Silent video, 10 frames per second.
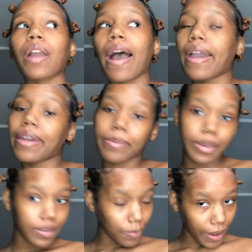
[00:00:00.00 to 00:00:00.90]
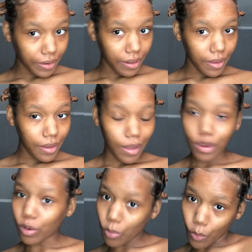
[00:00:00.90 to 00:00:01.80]
I am expecting a
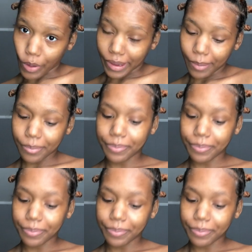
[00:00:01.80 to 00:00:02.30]
little boy